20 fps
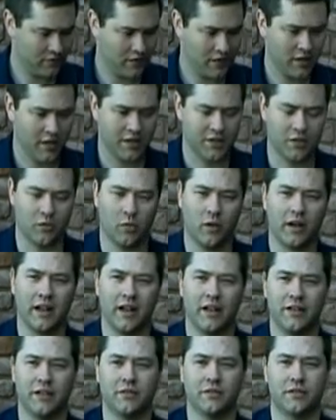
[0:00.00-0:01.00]
I said, what can I
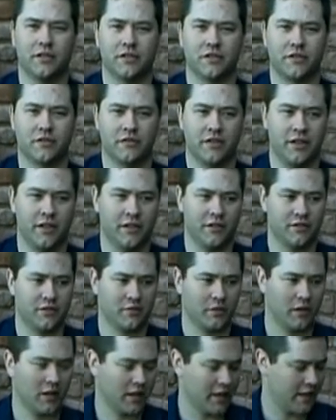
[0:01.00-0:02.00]
do with those 3 notes?
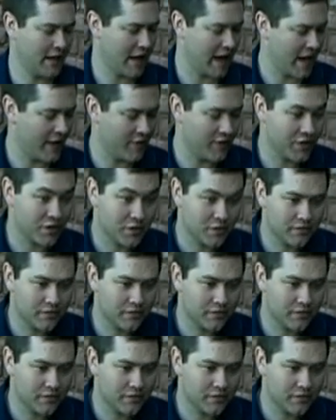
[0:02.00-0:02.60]
Well, I can add this.